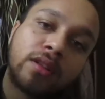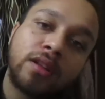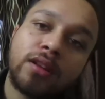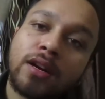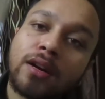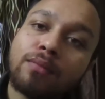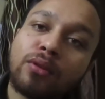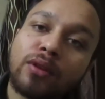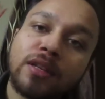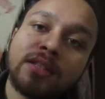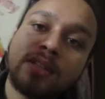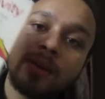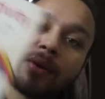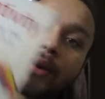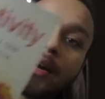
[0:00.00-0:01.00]
the third book is
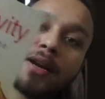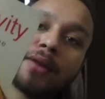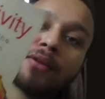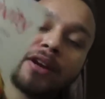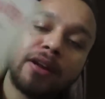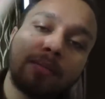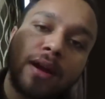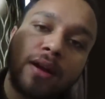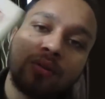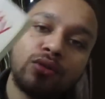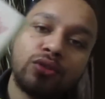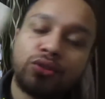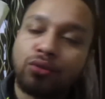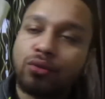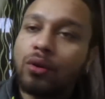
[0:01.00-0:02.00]
creativity by
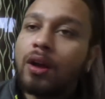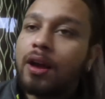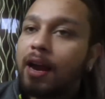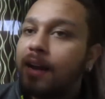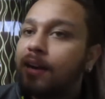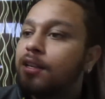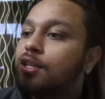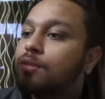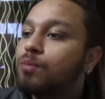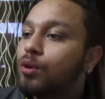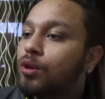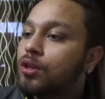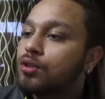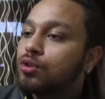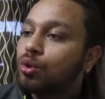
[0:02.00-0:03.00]
osho and this book
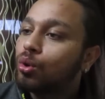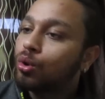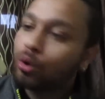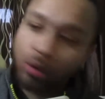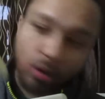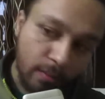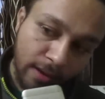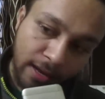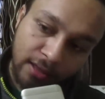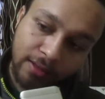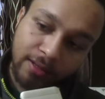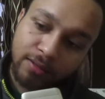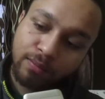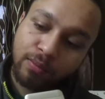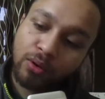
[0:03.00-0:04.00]
is so good man
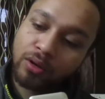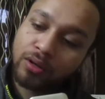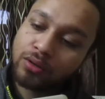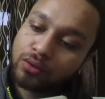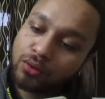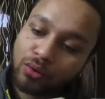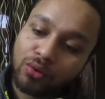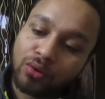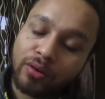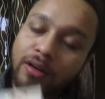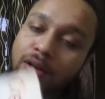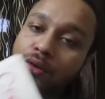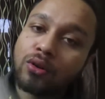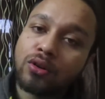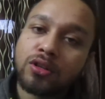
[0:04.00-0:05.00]
this book is so good it
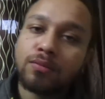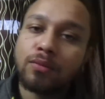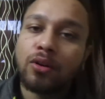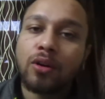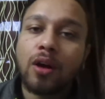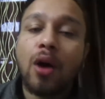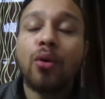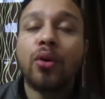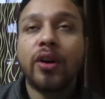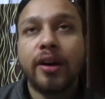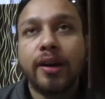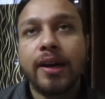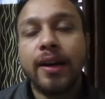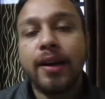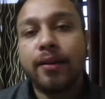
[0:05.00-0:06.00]
talks about how
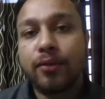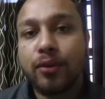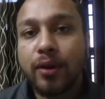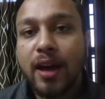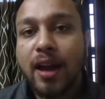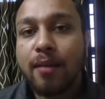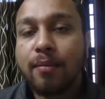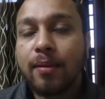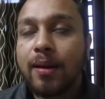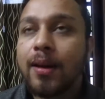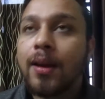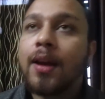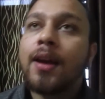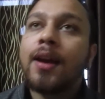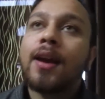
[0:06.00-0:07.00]
creative you can be
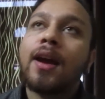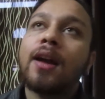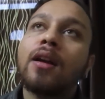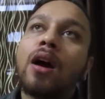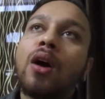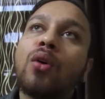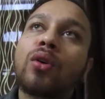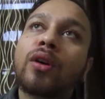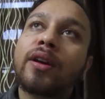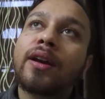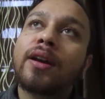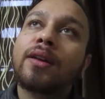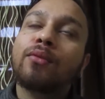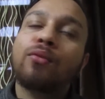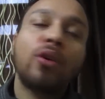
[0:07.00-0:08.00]
and how create
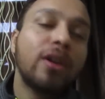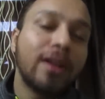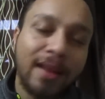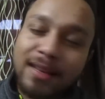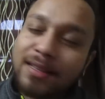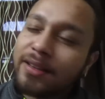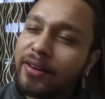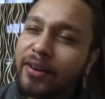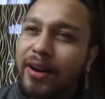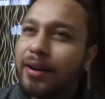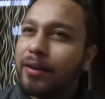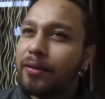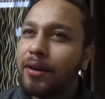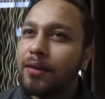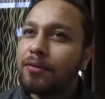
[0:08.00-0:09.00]
what is
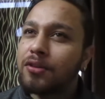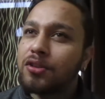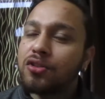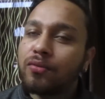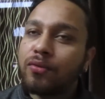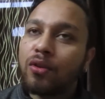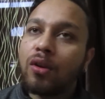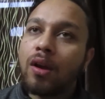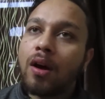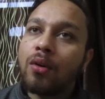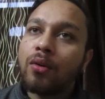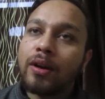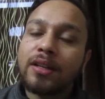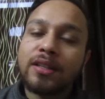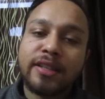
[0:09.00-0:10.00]
creativity first of all how
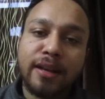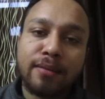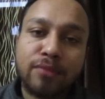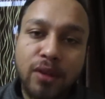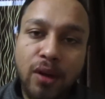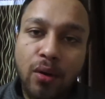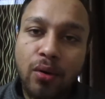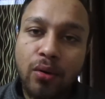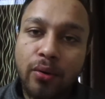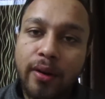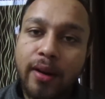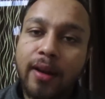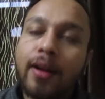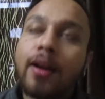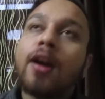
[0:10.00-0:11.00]
it stems out
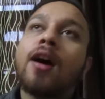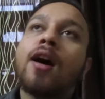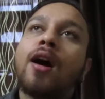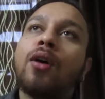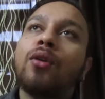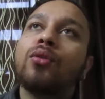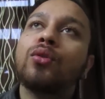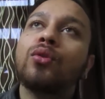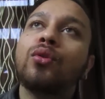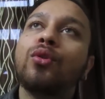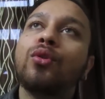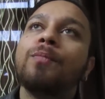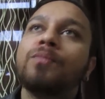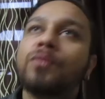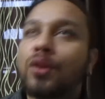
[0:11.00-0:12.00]
okay how to
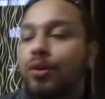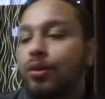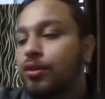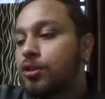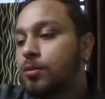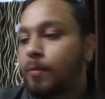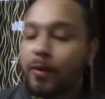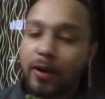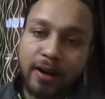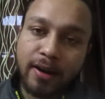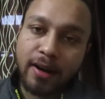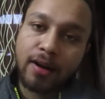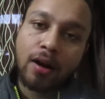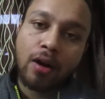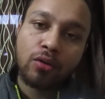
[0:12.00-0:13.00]
you know spread
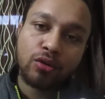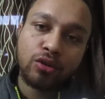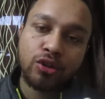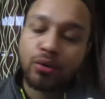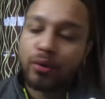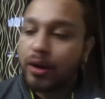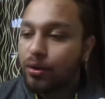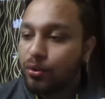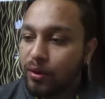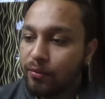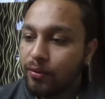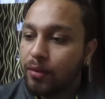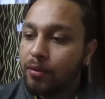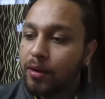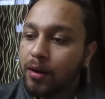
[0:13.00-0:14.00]
it how to show it to
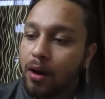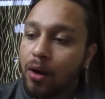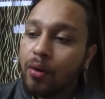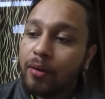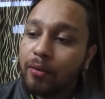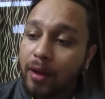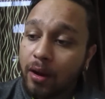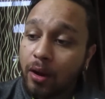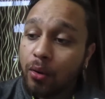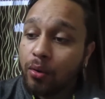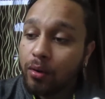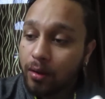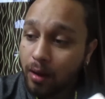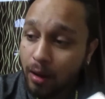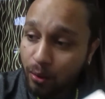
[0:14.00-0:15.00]
everyone how how
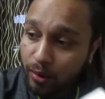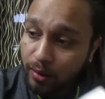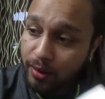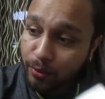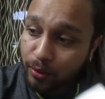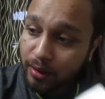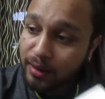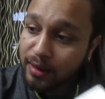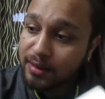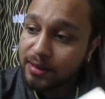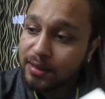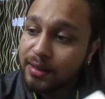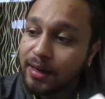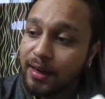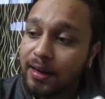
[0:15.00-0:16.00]
how anyone can
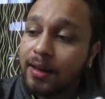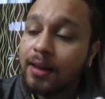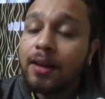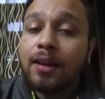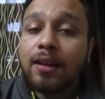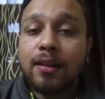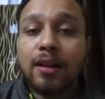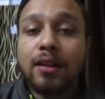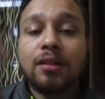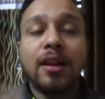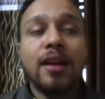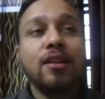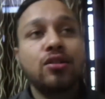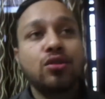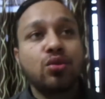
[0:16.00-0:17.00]
see it there's
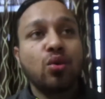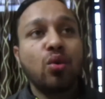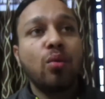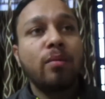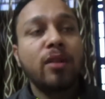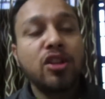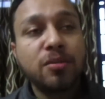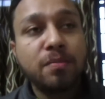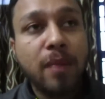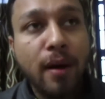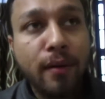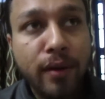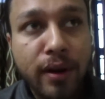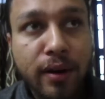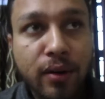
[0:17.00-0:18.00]
like so much
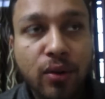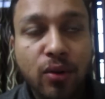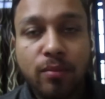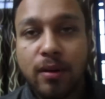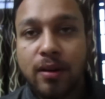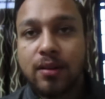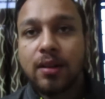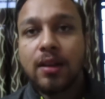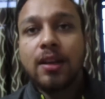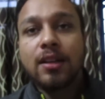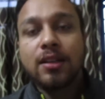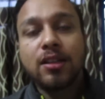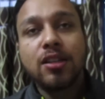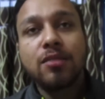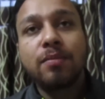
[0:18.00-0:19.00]
power in you but
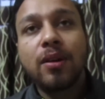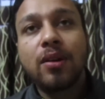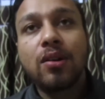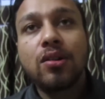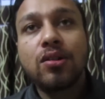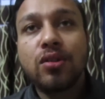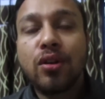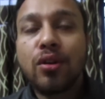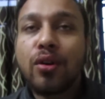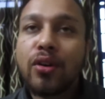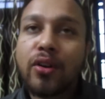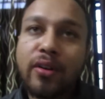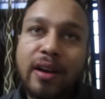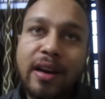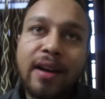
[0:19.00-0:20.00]
just because you're not
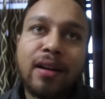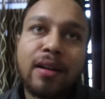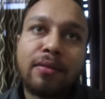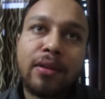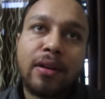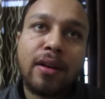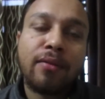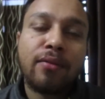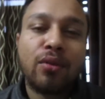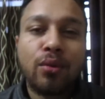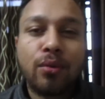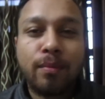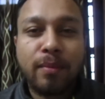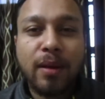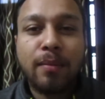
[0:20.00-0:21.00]
creative enough no
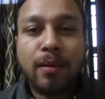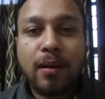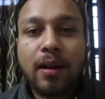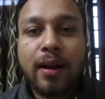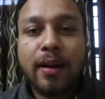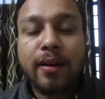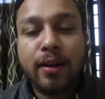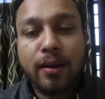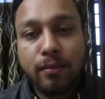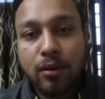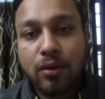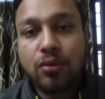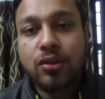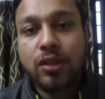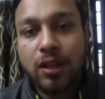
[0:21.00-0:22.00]
people are unable
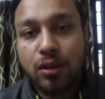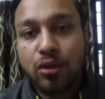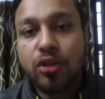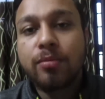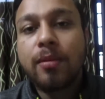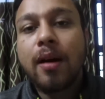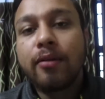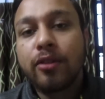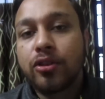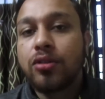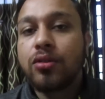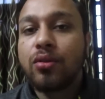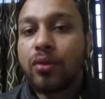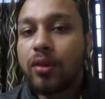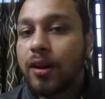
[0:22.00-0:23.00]
to see those powers
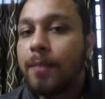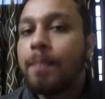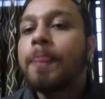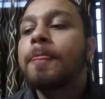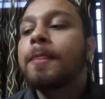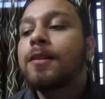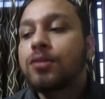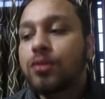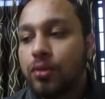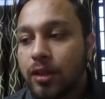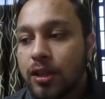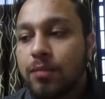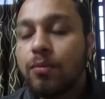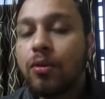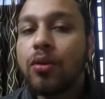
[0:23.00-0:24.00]
okay so
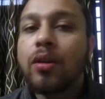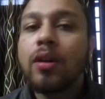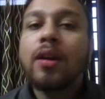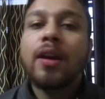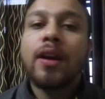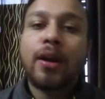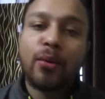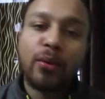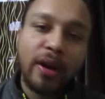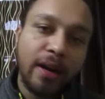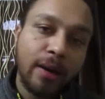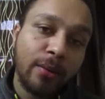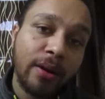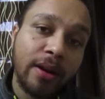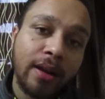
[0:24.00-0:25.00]
this book
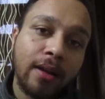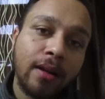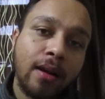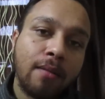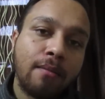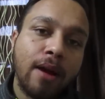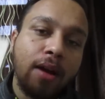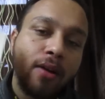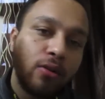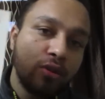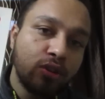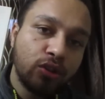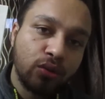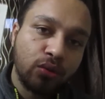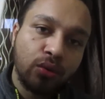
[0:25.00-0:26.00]
creativity by
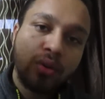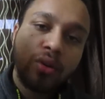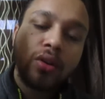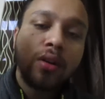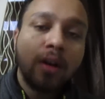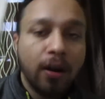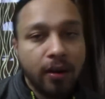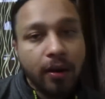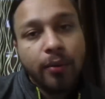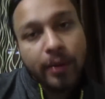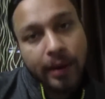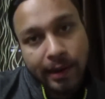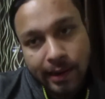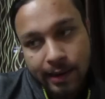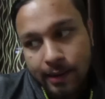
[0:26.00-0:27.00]
osho you gotta
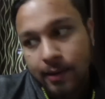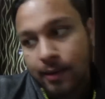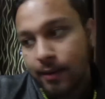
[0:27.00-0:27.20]
read it